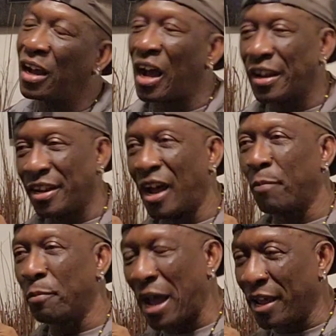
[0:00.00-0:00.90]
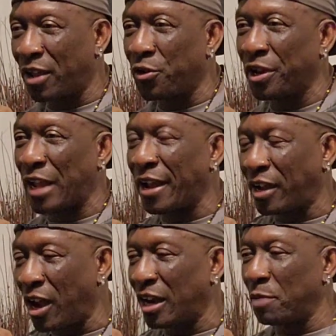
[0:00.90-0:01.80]
God, my creator. I
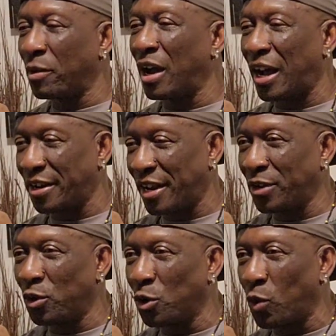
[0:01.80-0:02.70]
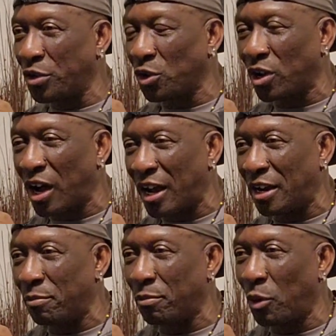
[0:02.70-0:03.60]
call him God. I don't know what you call
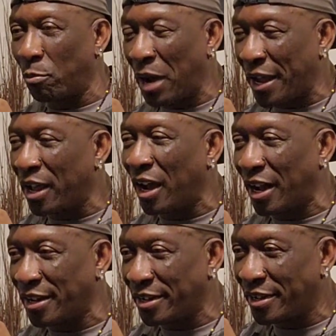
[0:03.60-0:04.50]
him, but my God.